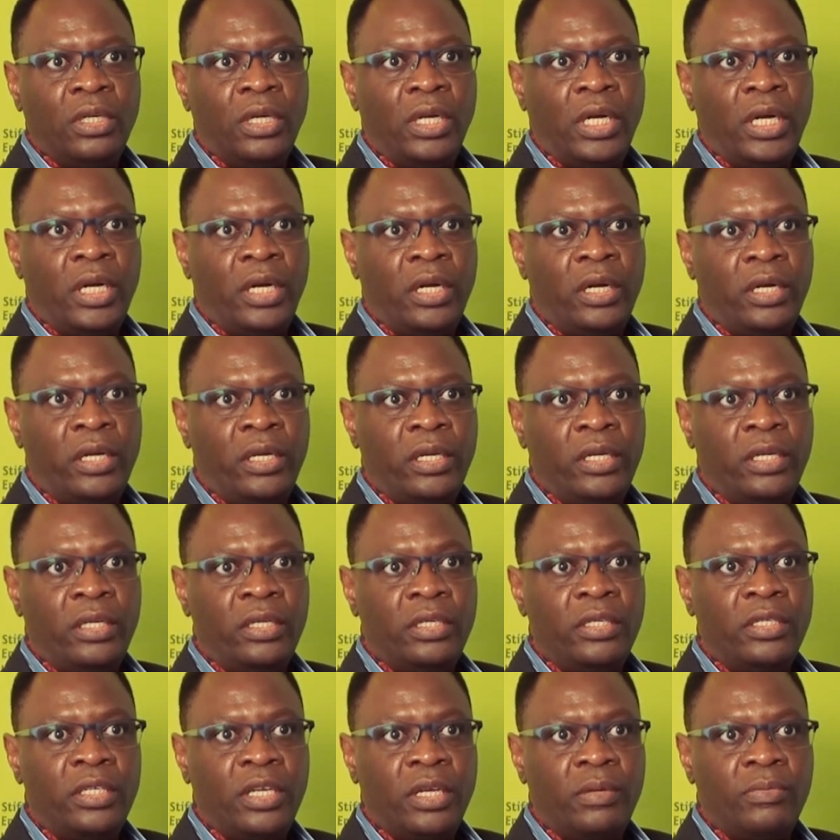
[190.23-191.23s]
uh,
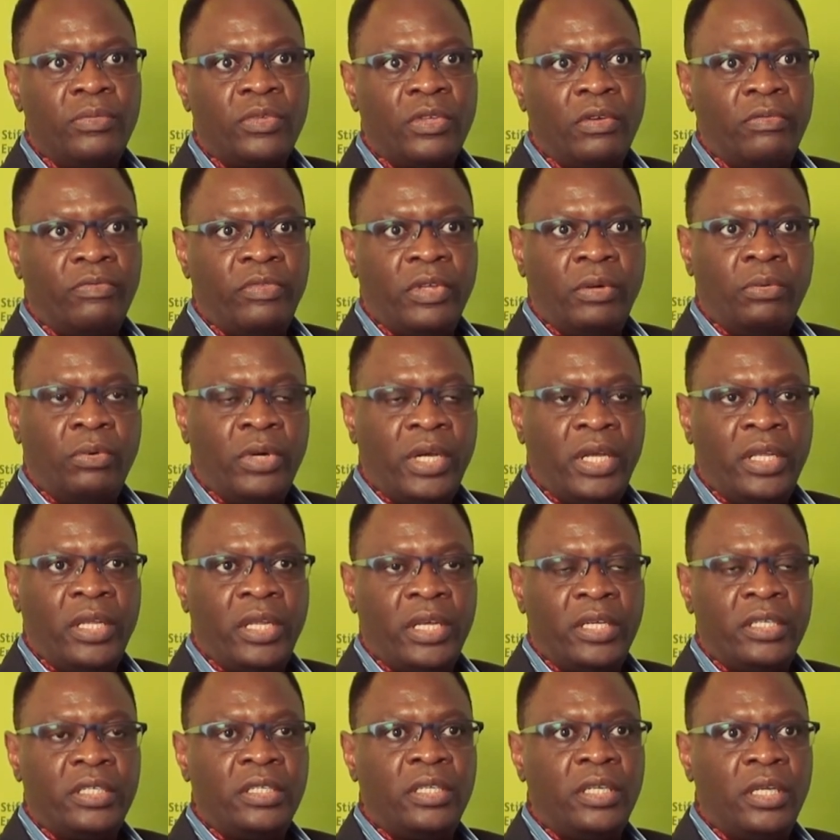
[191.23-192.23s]
in terms of the way
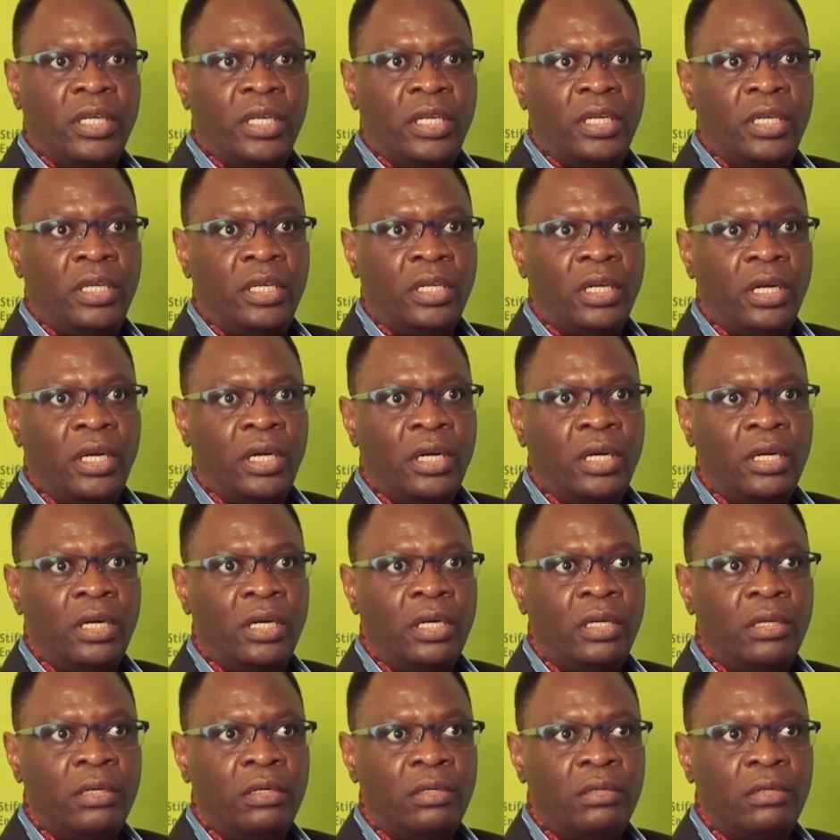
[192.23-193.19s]
that they uh,